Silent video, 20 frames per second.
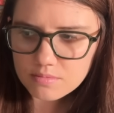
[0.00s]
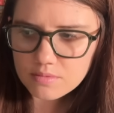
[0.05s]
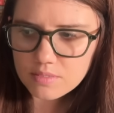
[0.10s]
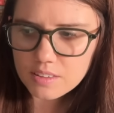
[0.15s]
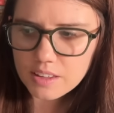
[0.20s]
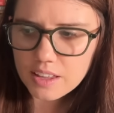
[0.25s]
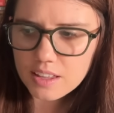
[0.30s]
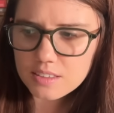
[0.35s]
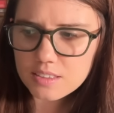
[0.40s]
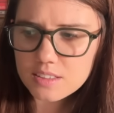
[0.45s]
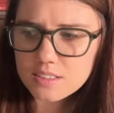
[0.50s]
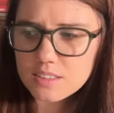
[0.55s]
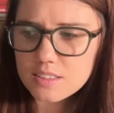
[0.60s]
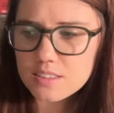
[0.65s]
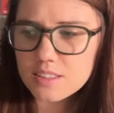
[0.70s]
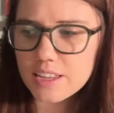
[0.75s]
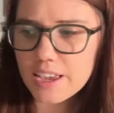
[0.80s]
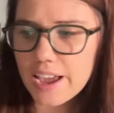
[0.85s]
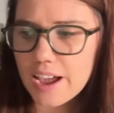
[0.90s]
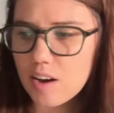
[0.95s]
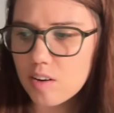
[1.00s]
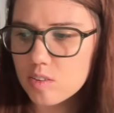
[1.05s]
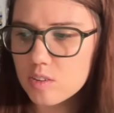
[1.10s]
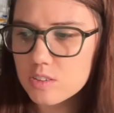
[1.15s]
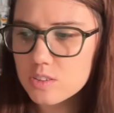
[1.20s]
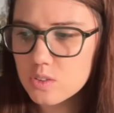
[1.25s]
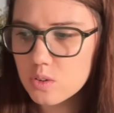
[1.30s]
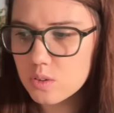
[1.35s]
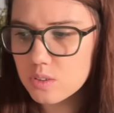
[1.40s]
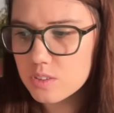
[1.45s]
And this is the outer
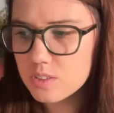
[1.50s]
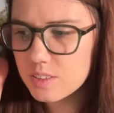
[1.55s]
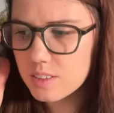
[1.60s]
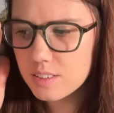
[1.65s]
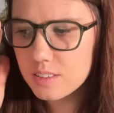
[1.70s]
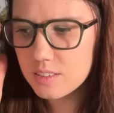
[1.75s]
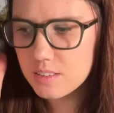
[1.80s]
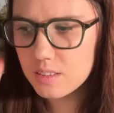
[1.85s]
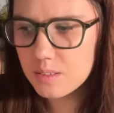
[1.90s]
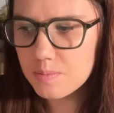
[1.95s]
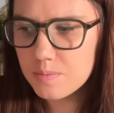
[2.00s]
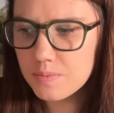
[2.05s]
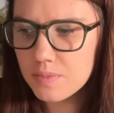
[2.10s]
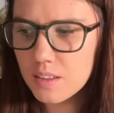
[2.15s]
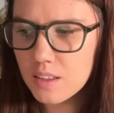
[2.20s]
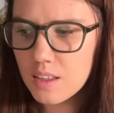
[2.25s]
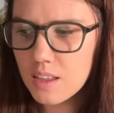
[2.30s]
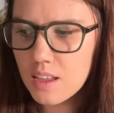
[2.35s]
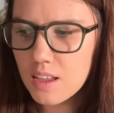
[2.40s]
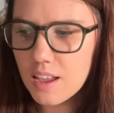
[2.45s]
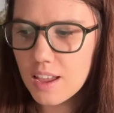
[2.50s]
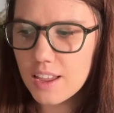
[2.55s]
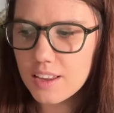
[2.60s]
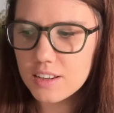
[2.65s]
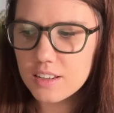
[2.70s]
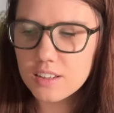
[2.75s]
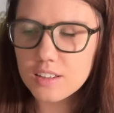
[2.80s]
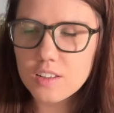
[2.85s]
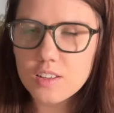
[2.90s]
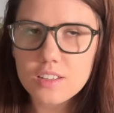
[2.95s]
solar system,
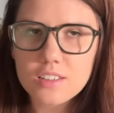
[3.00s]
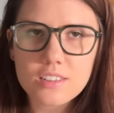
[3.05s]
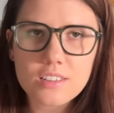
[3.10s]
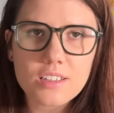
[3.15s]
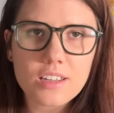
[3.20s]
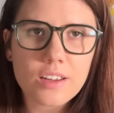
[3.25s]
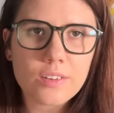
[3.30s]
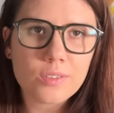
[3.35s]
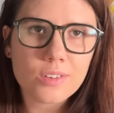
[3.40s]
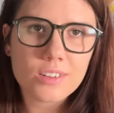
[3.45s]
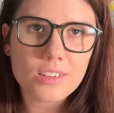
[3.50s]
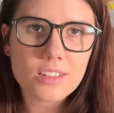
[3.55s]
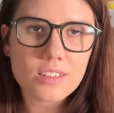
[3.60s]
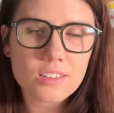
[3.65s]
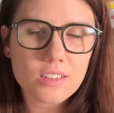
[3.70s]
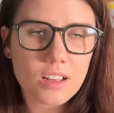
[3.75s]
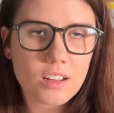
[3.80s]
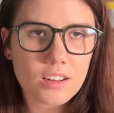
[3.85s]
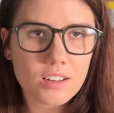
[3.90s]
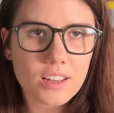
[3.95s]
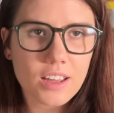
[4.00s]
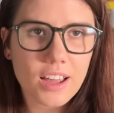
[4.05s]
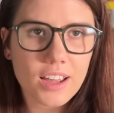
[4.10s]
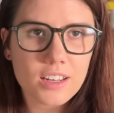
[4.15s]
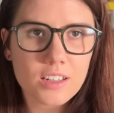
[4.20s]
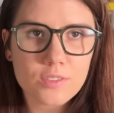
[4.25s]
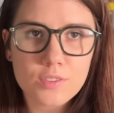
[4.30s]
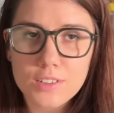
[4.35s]
and you can see everything's on a kind of a